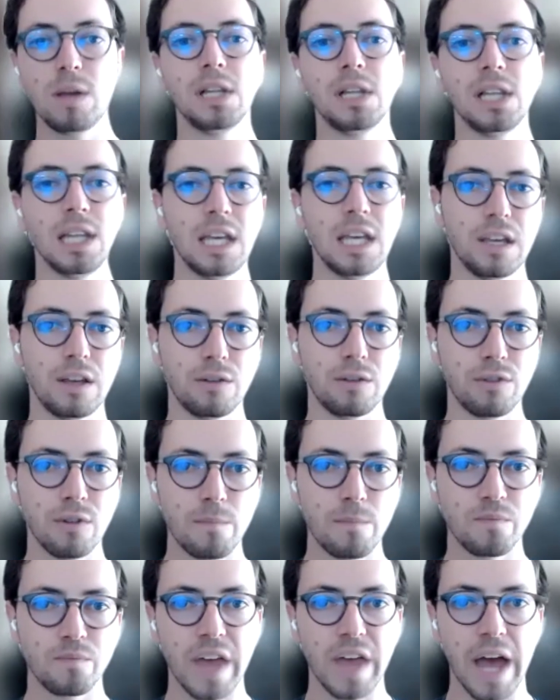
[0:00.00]
believe
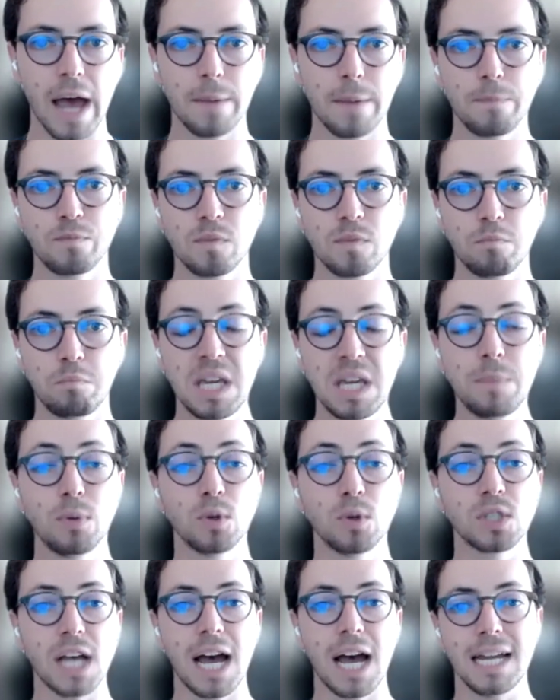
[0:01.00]
that
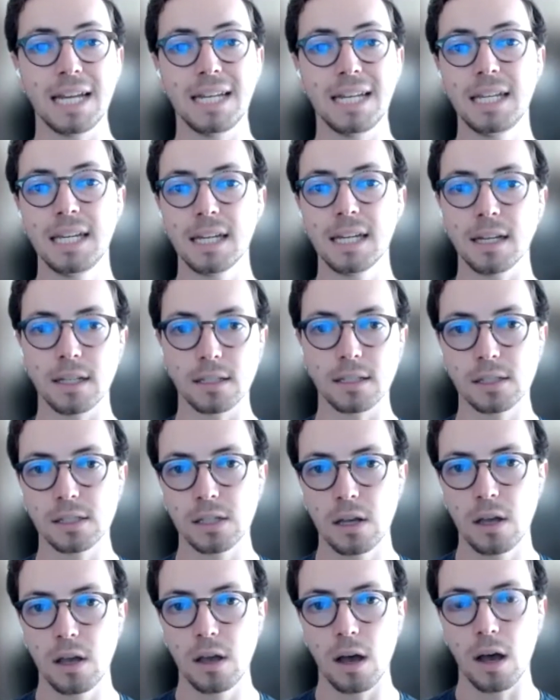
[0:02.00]
people's ideas
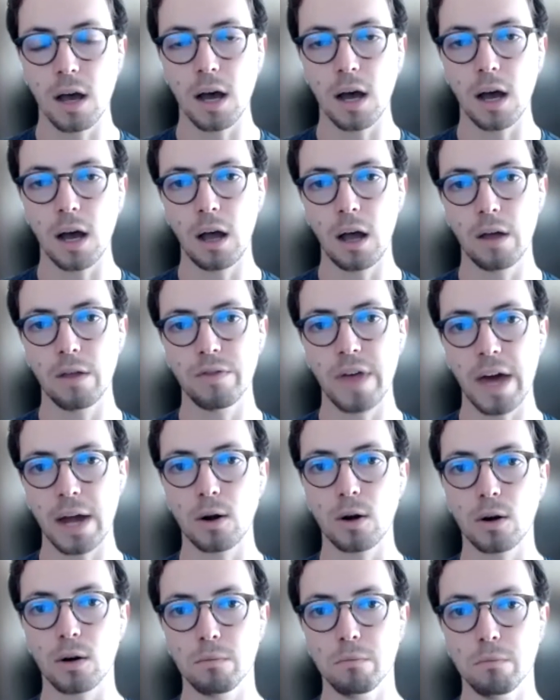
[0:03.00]
that
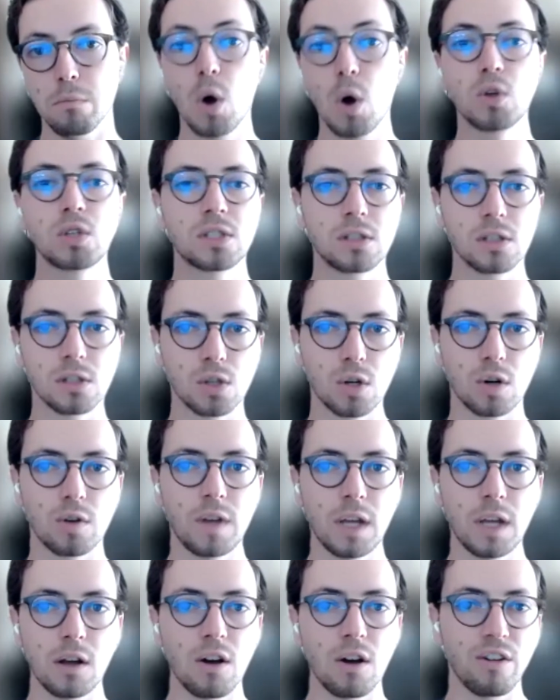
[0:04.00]
are most
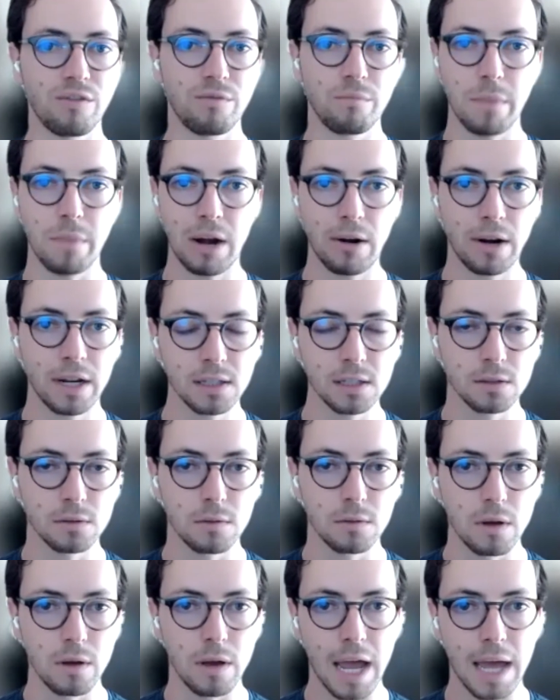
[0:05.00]
deserving of merit,
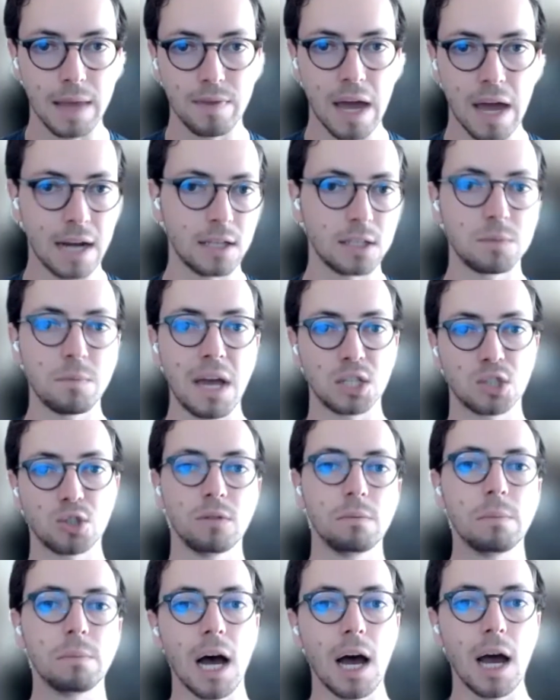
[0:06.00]
and that is
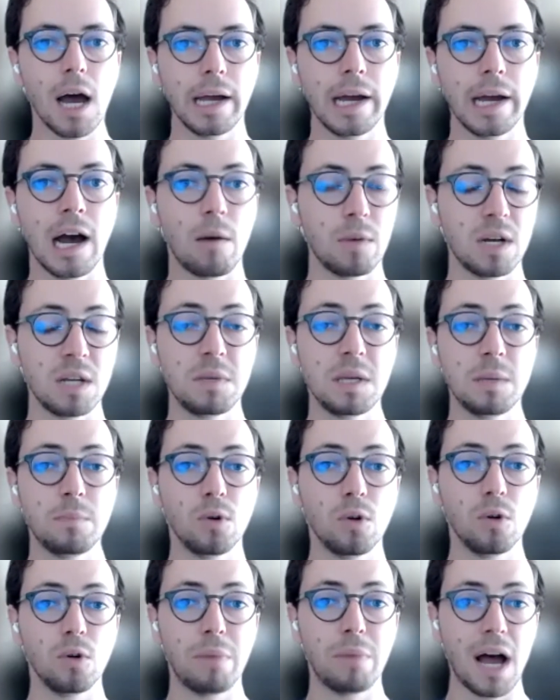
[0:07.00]
measured by how many
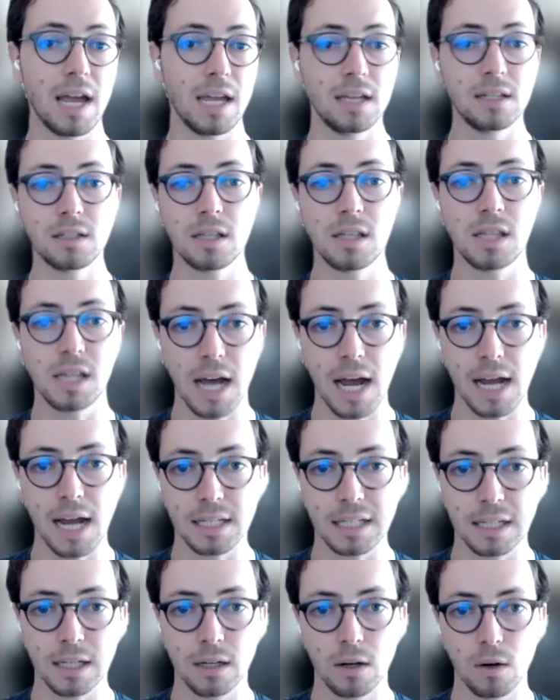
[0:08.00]
people buy into the
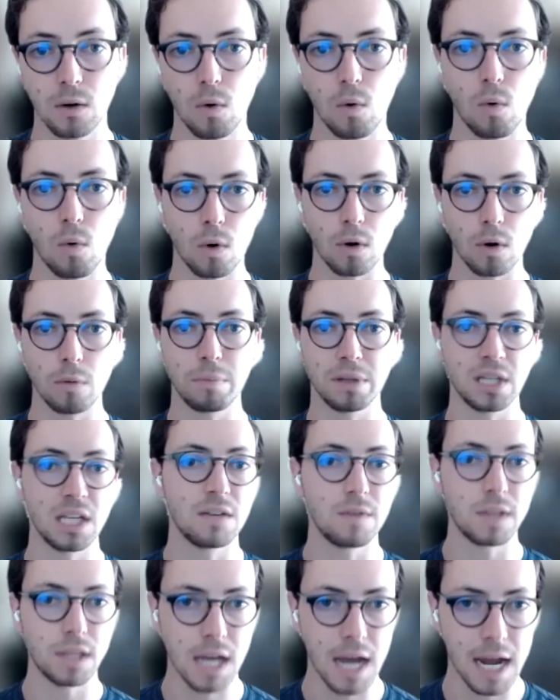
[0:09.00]
idea or believe
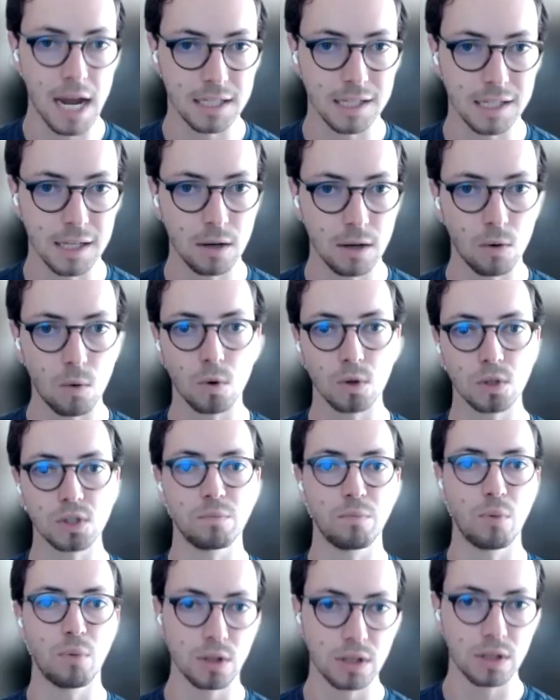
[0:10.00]
in the idea or
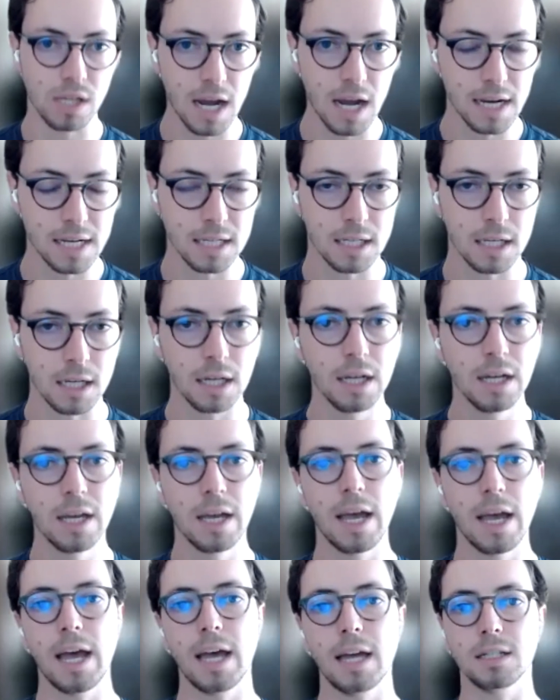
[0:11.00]
support the idea
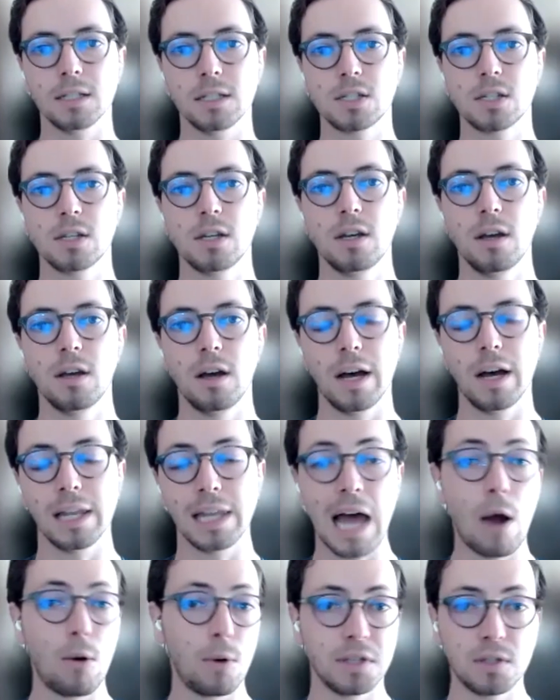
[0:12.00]
and
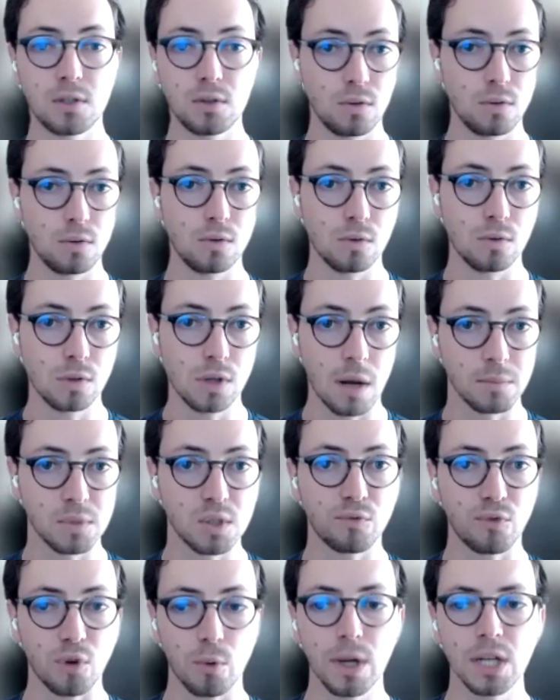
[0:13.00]
allow it to come to
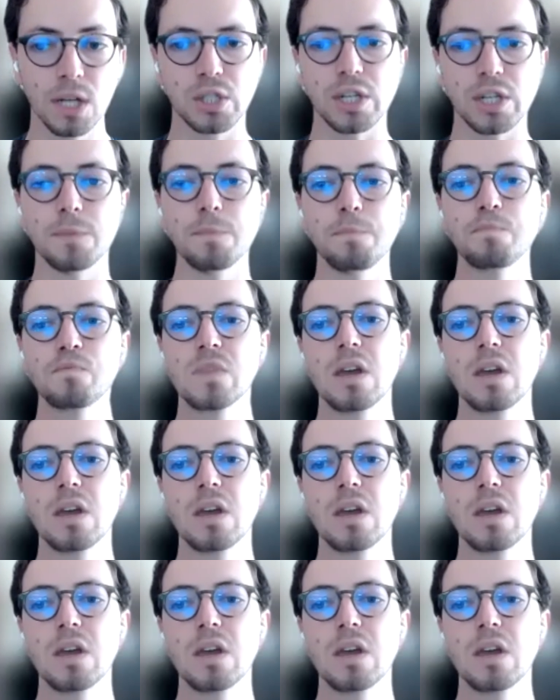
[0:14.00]
fruition,